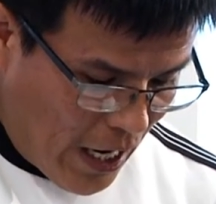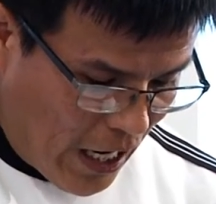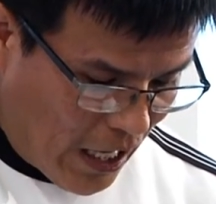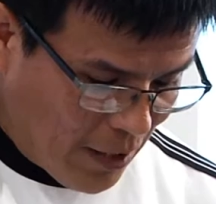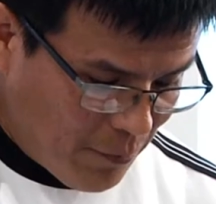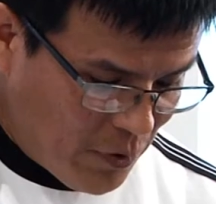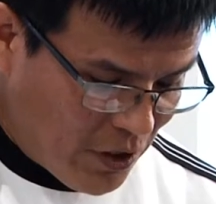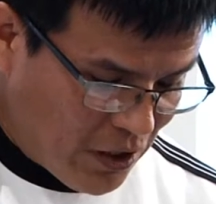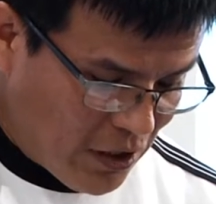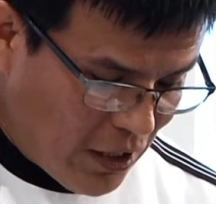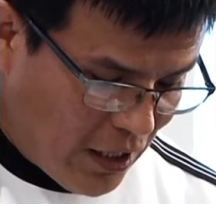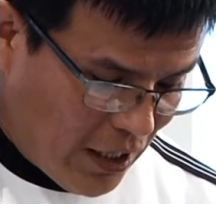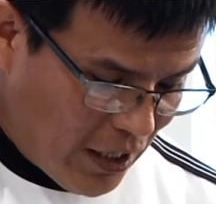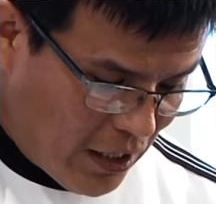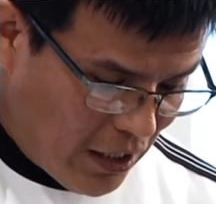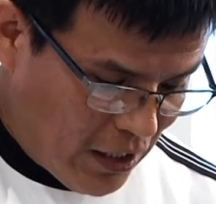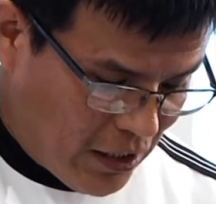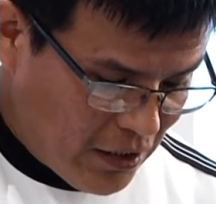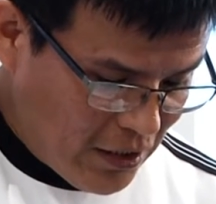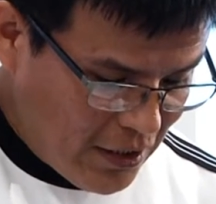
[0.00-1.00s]
I'm
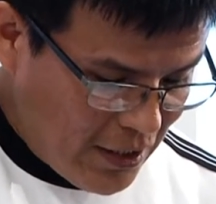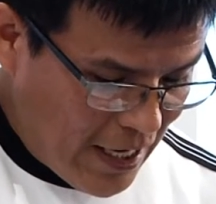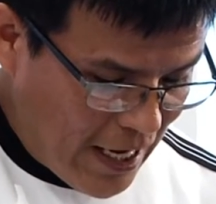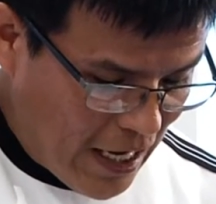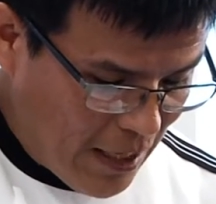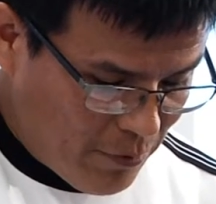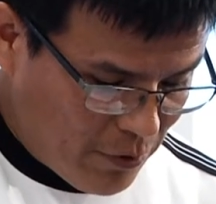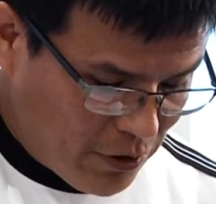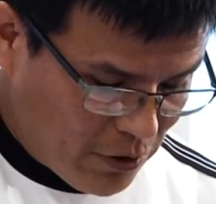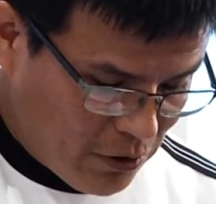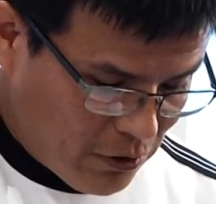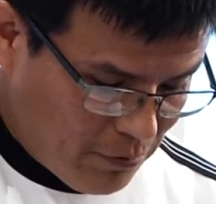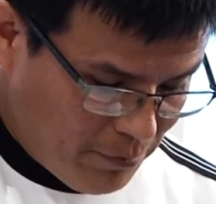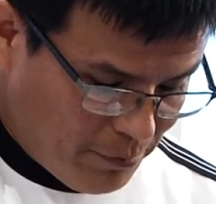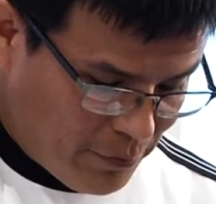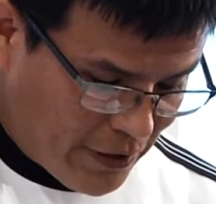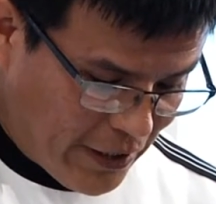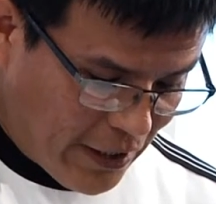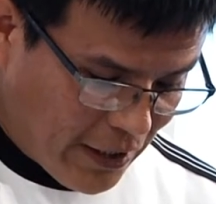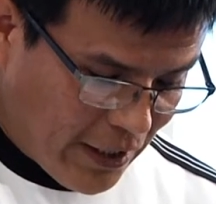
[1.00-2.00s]
an
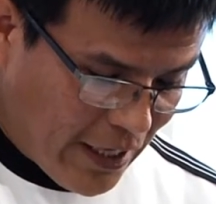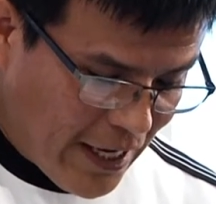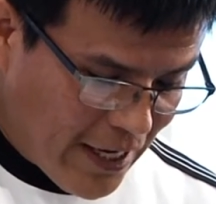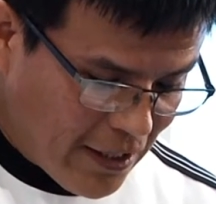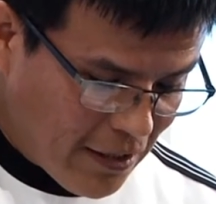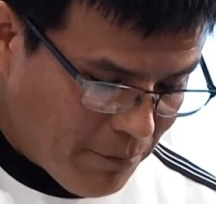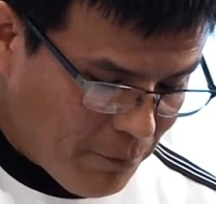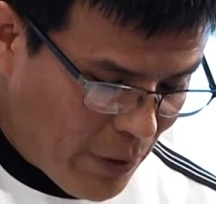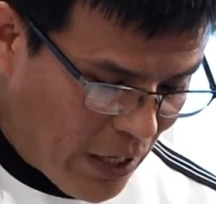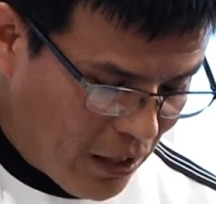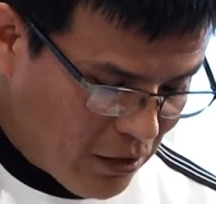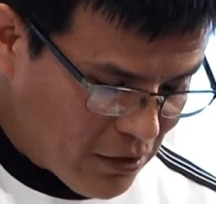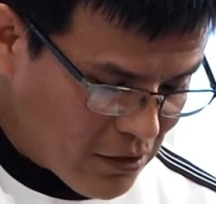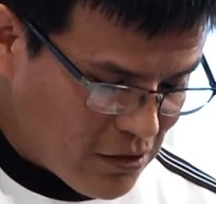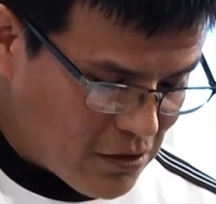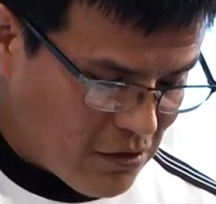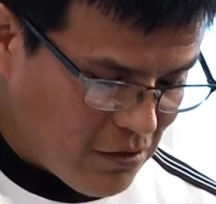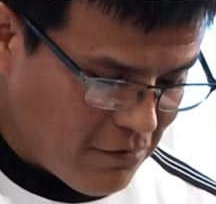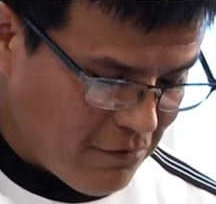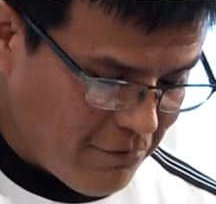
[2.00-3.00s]
uninhabitable, placating
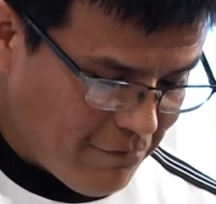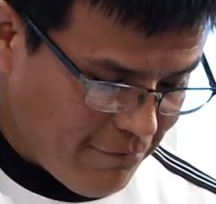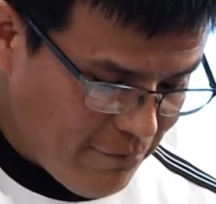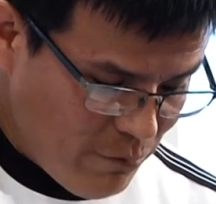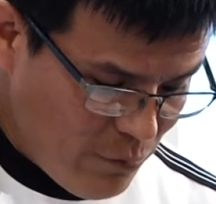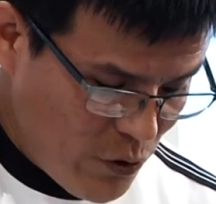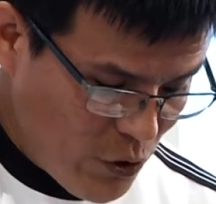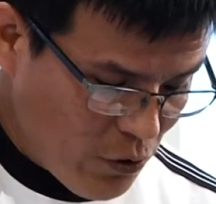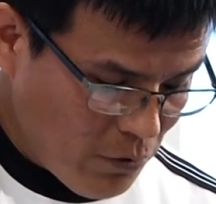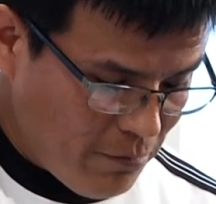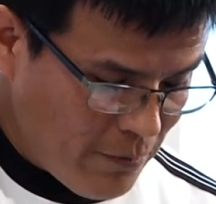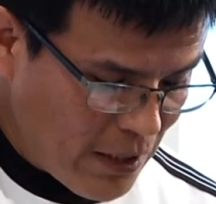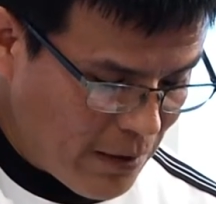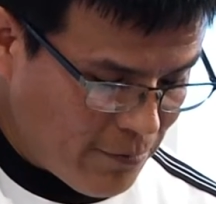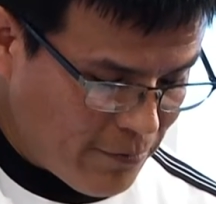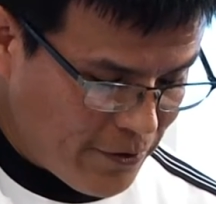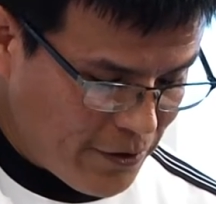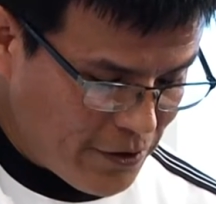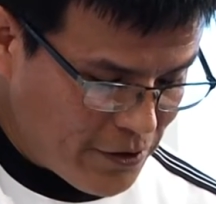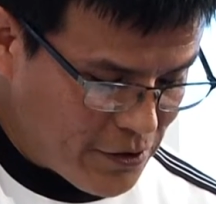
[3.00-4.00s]
palace of mute
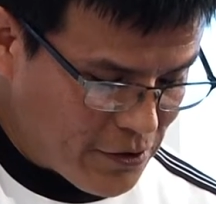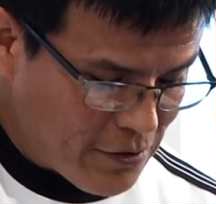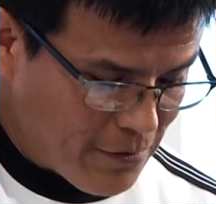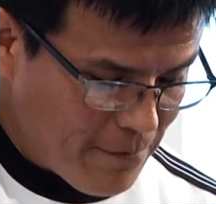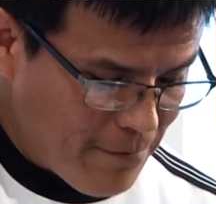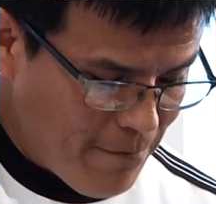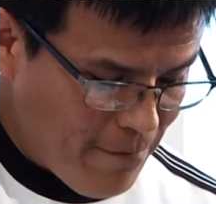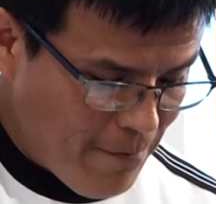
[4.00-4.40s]
memories.